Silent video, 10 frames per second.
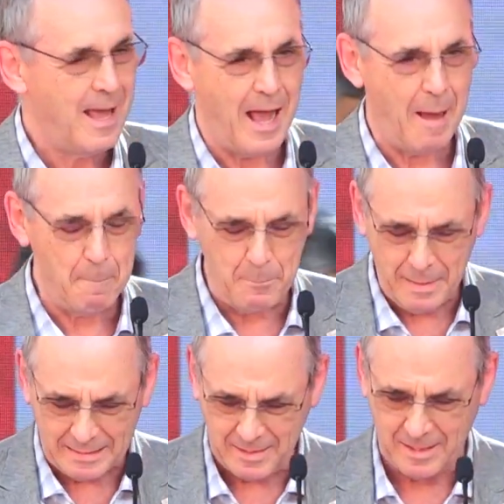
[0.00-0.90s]

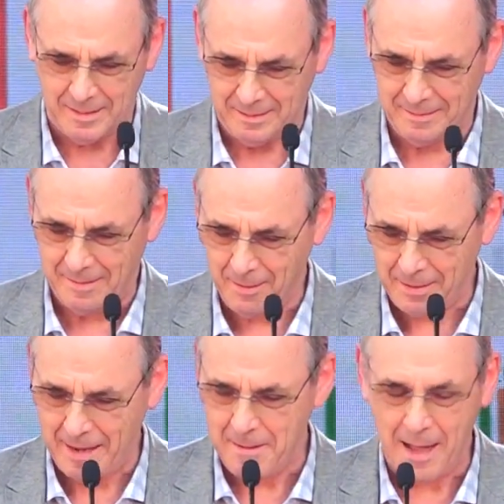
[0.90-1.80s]
Ambedkar.
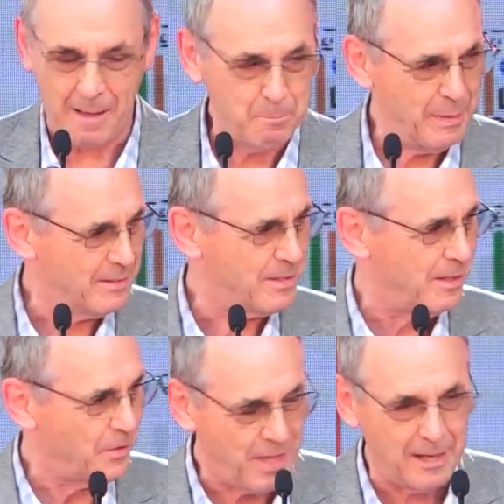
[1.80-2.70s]
Okay,
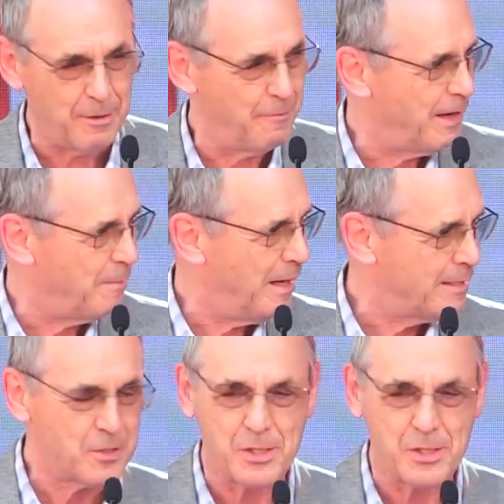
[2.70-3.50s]
Ambedkar. Thank you very much.